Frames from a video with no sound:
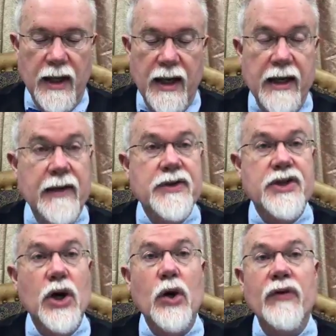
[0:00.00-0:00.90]
And if
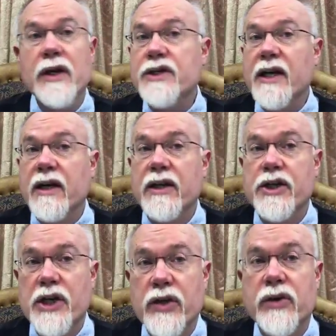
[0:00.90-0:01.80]
so, if it is taken in
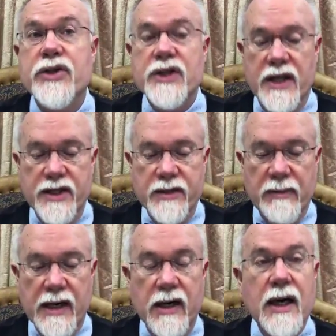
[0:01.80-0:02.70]
the general sense,
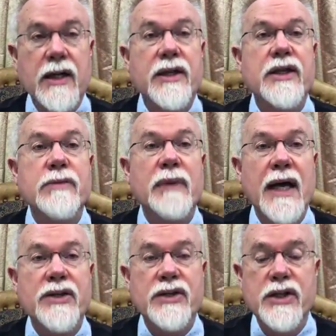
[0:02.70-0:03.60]
might not this
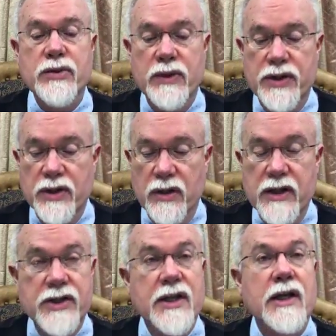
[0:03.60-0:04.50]
passage, which
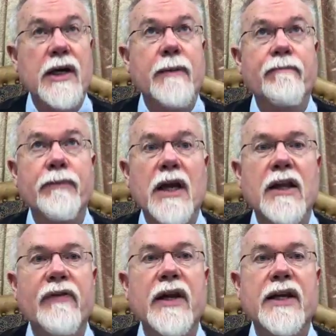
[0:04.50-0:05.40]
is in
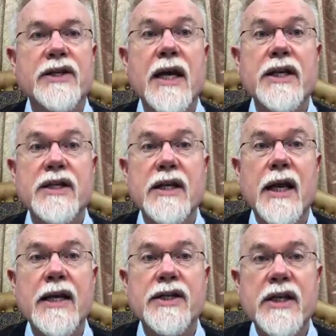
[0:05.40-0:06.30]
Leviticus
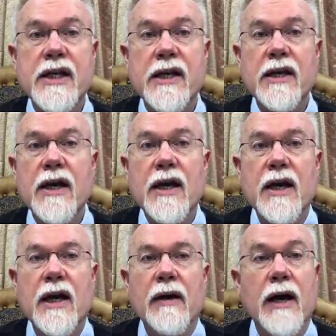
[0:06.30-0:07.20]
18:18,
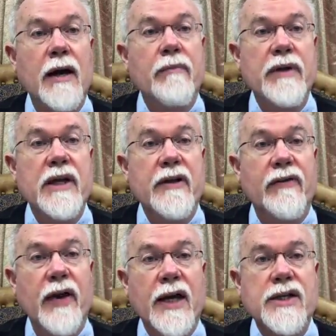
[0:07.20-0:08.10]
be in
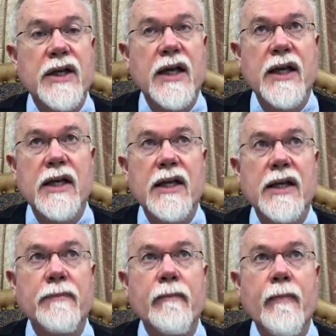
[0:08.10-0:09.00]
effect a